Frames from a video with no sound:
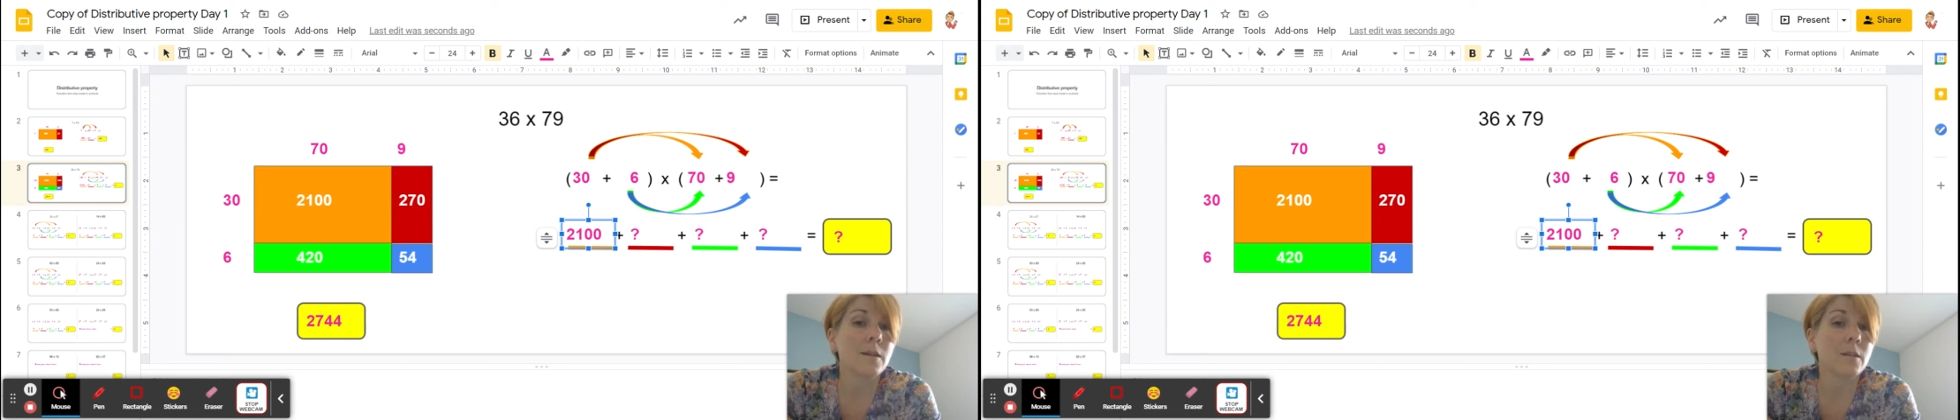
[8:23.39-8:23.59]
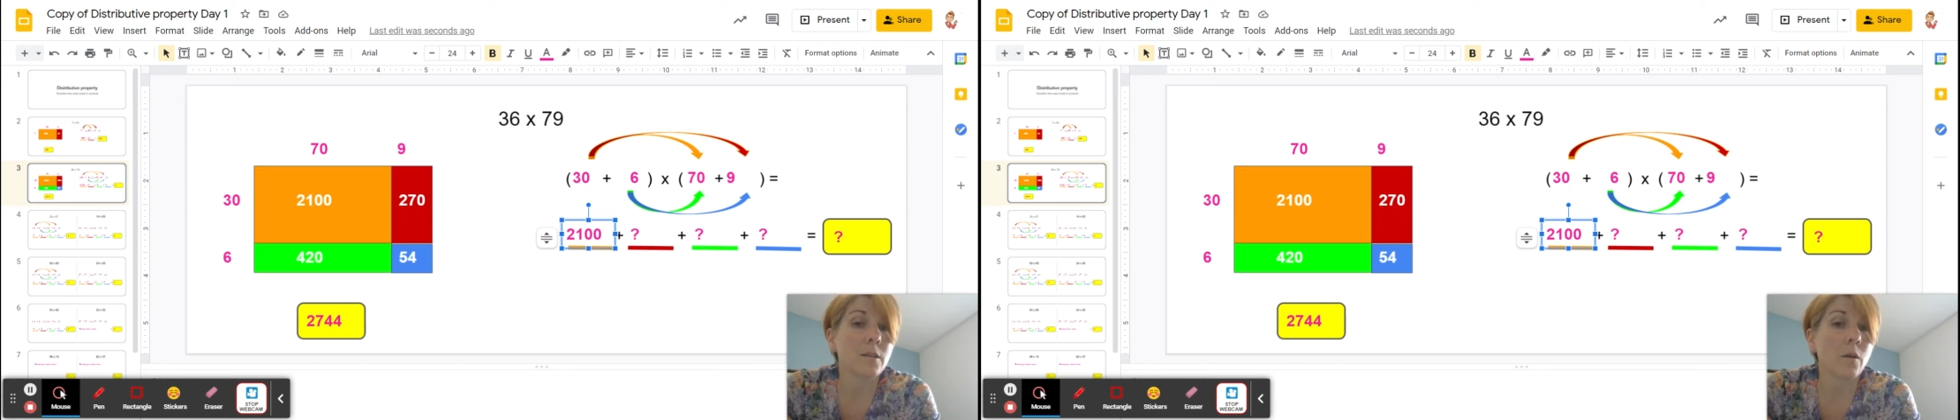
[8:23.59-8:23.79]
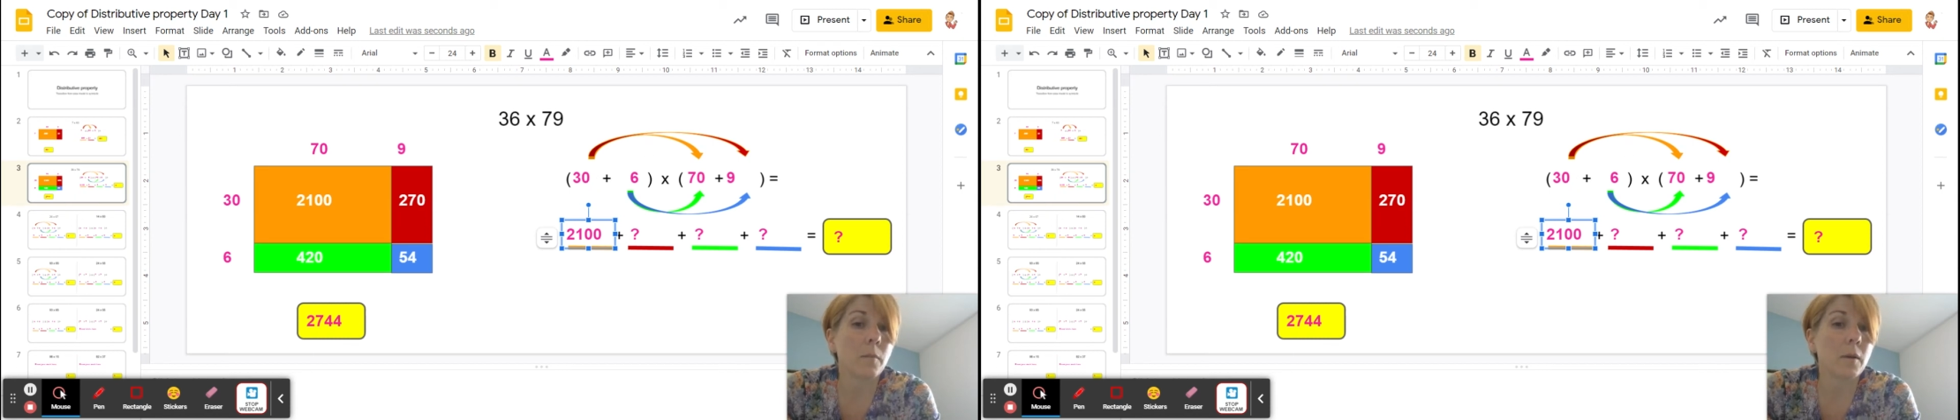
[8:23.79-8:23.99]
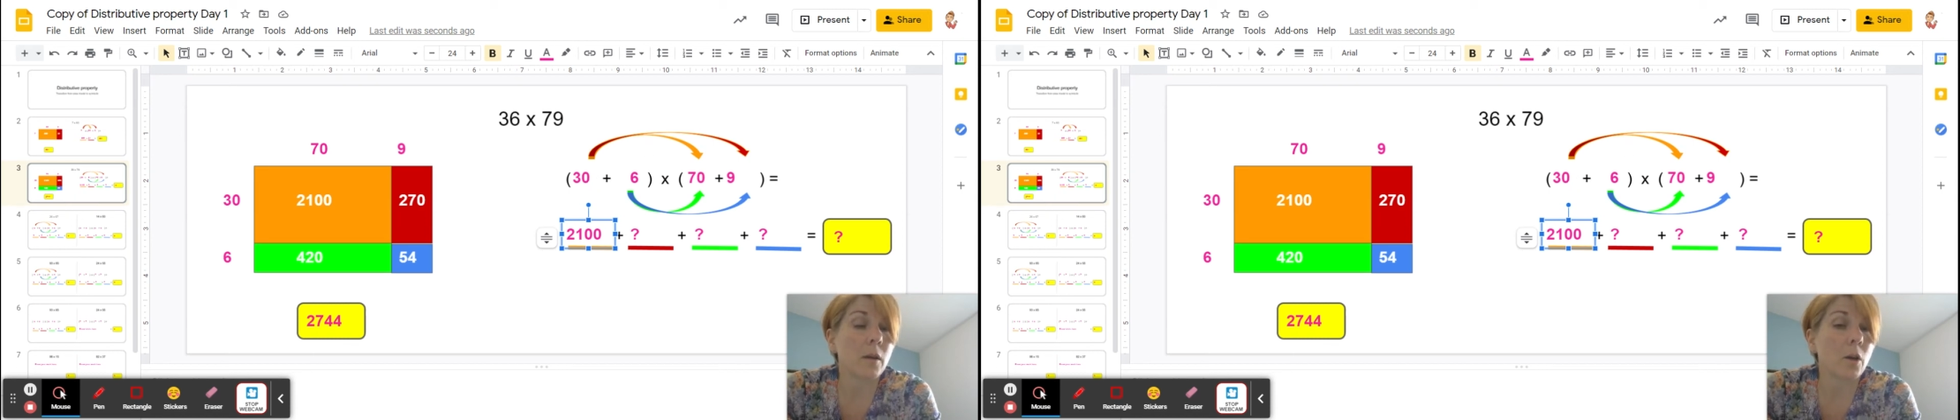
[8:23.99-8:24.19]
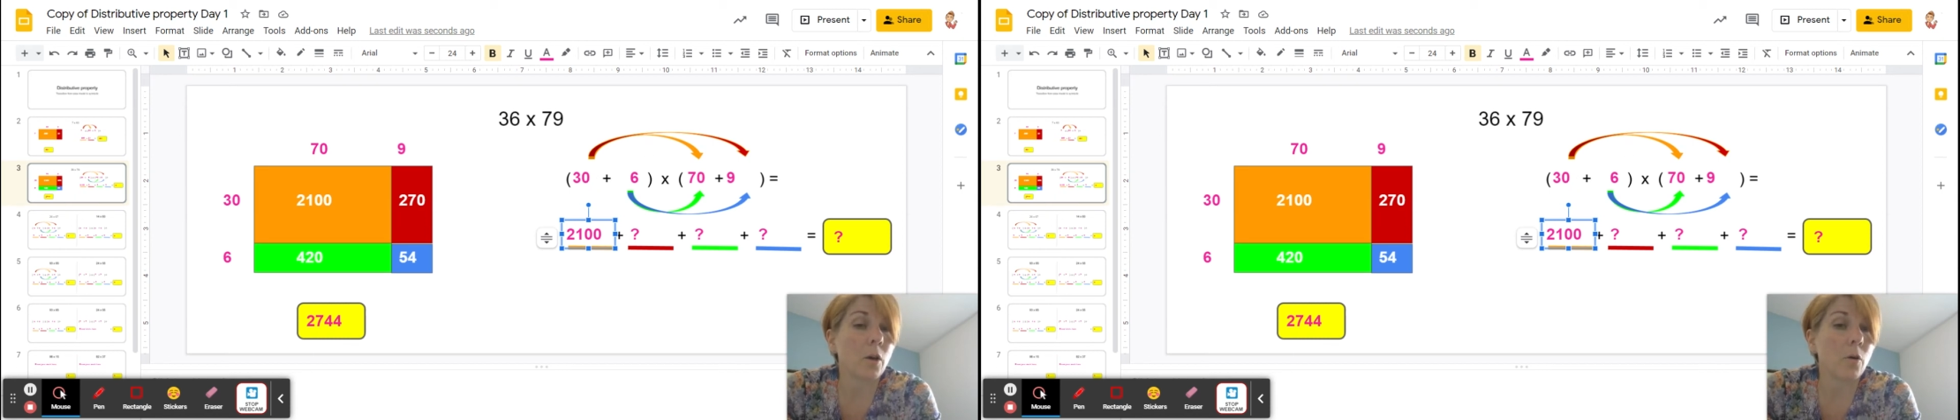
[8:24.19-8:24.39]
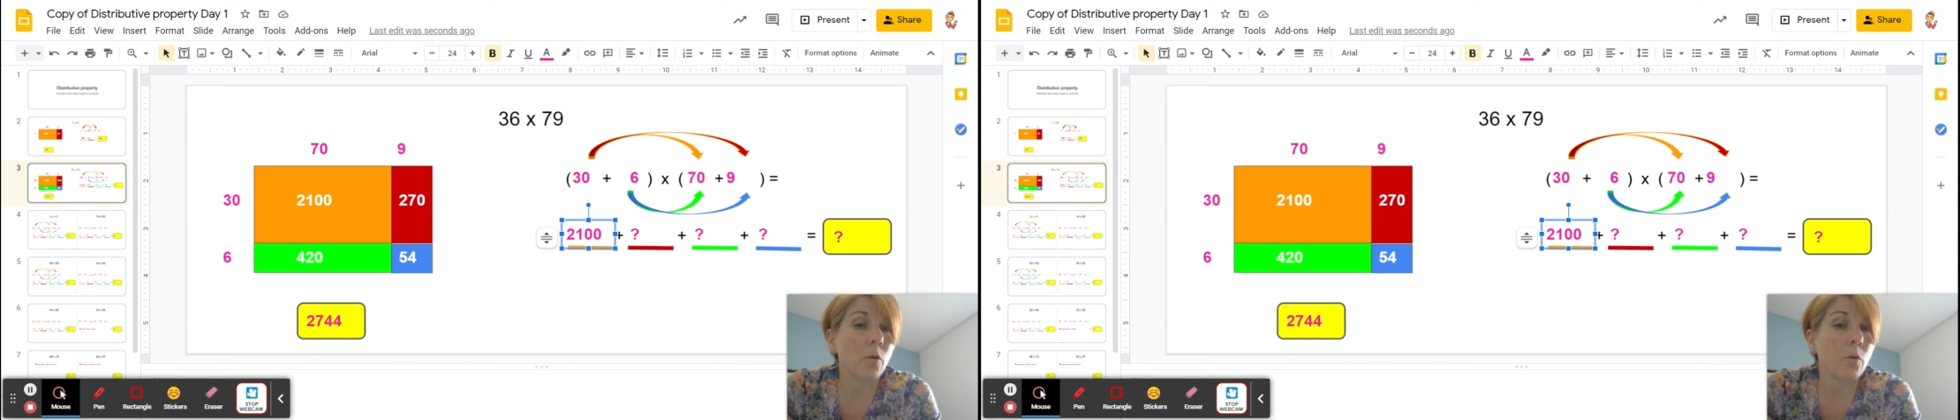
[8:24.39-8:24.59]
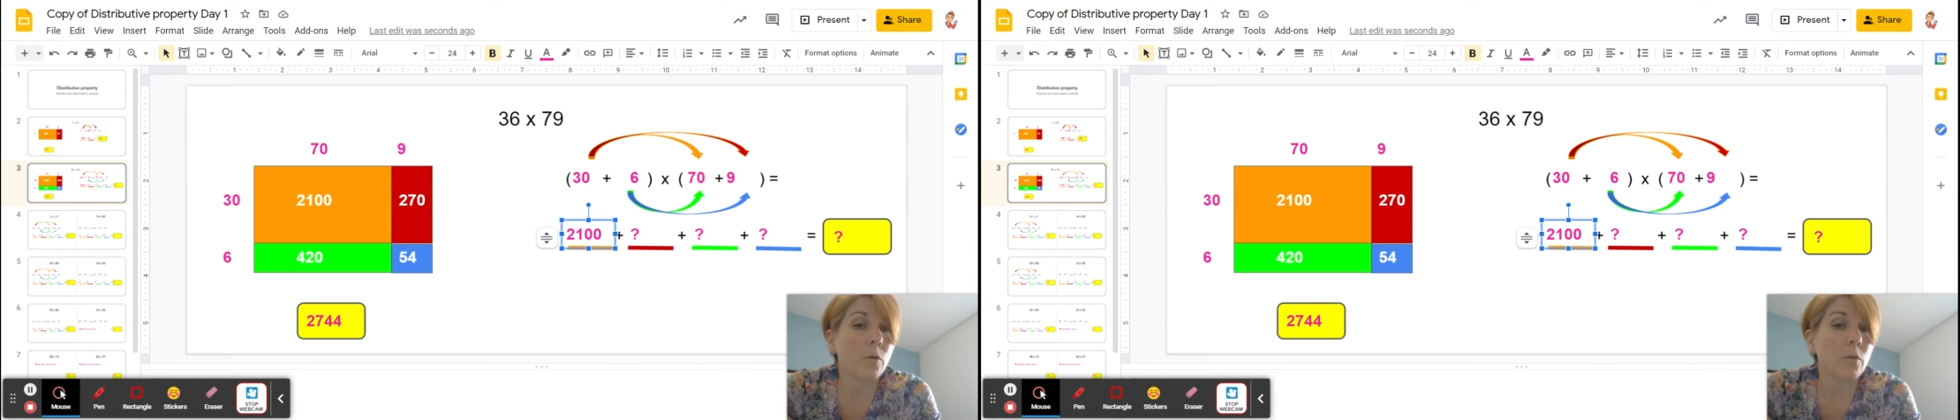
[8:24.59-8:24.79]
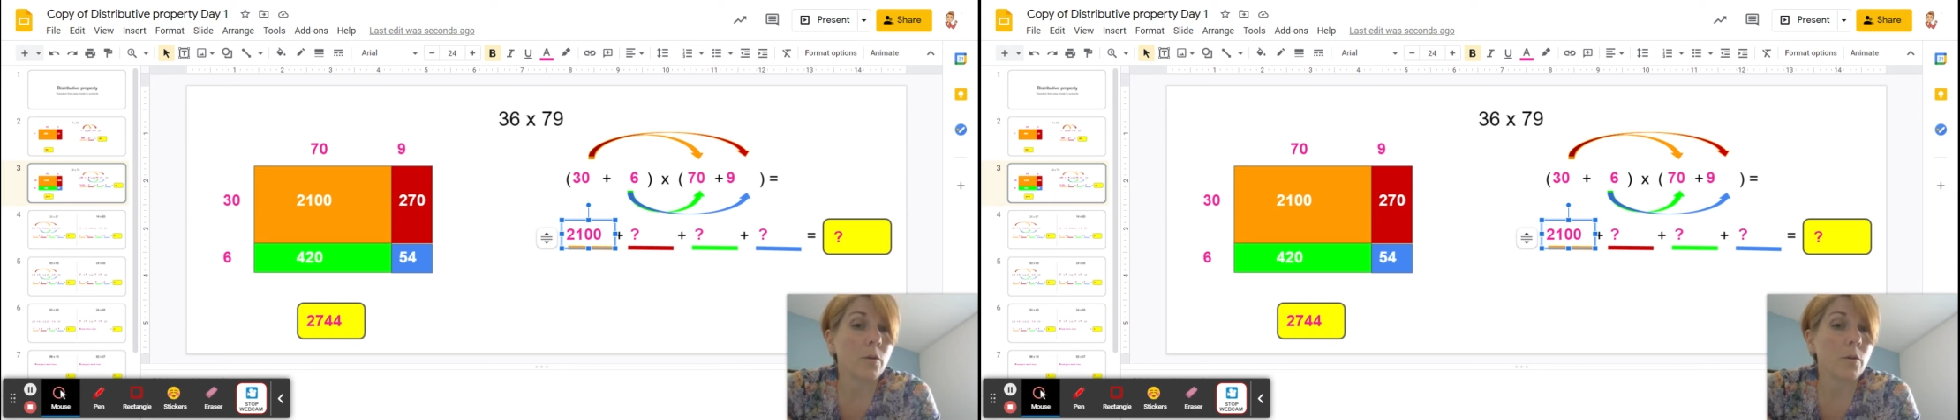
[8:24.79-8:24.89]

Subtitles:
So I'm going to go